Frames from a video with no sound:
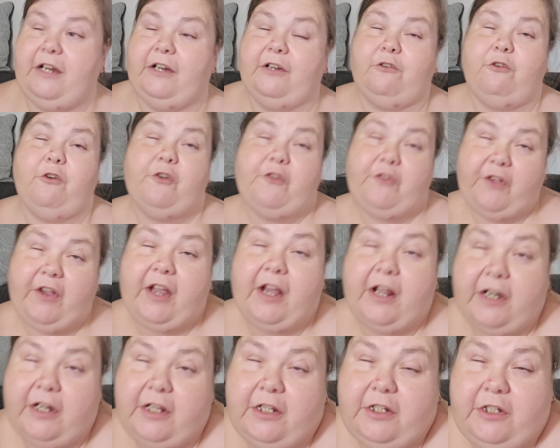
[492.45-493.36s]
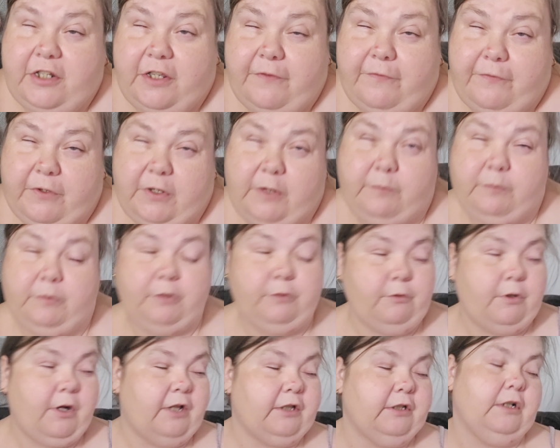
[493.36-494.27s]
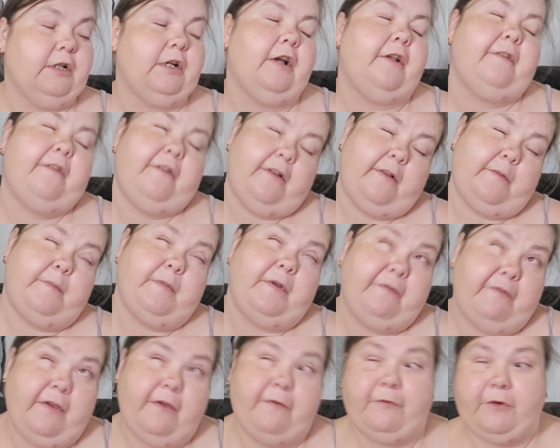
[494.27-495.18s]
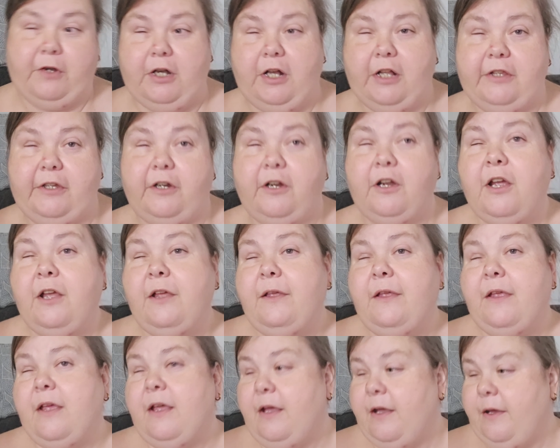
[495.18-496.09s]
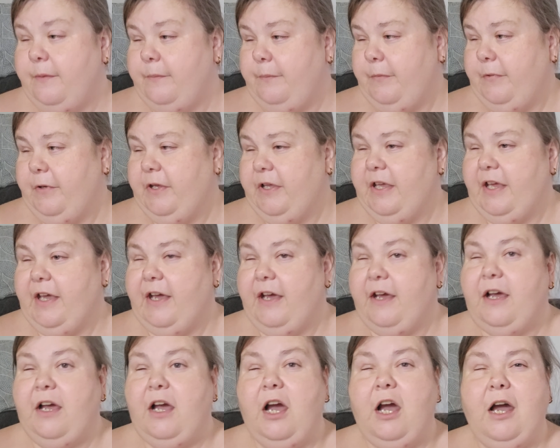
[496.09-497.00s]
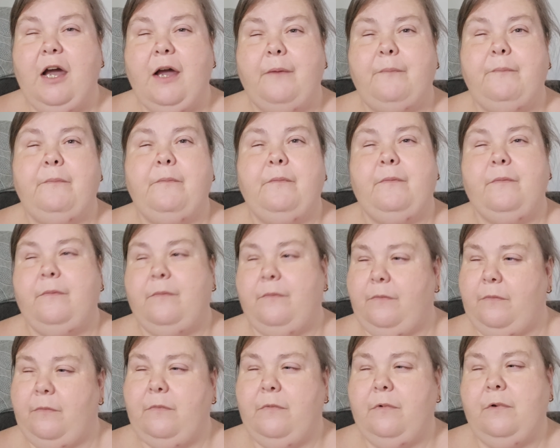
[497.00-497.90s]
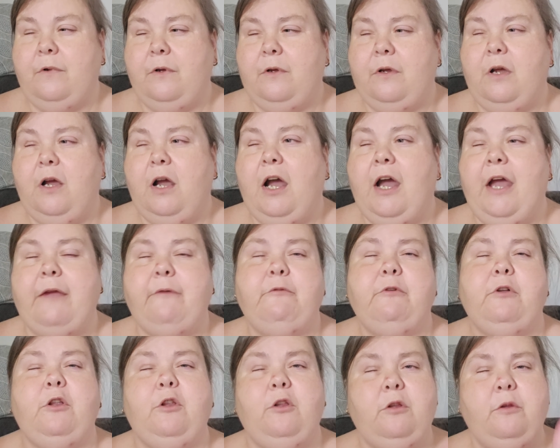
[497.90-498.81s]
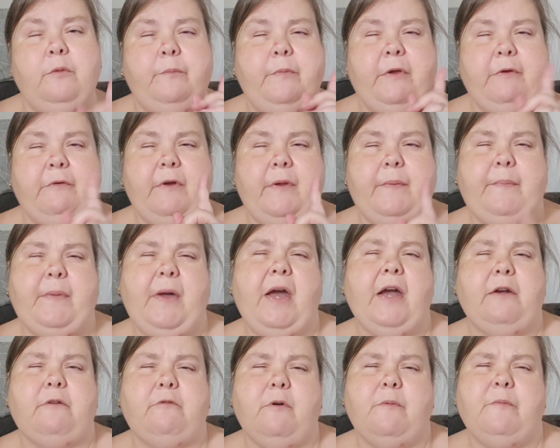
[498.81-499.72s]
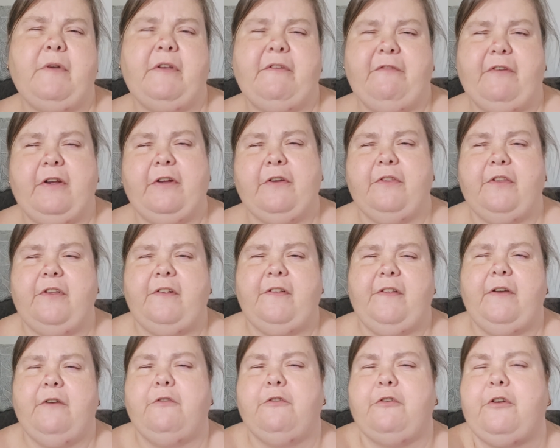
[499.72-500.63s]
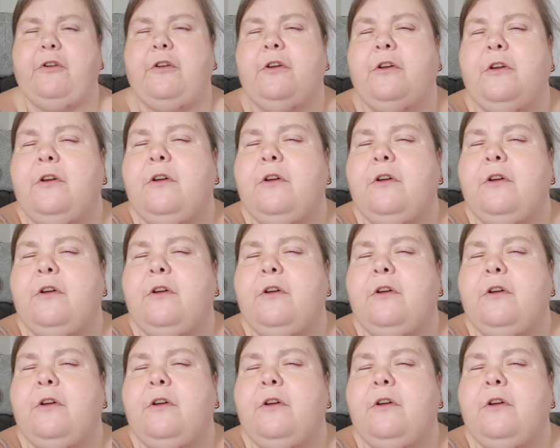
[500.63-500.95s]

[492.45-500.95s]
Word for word: And of course I got it in Tiffany blue color because it's my favorite color. But yeah, um, I will be right back when we figure this out.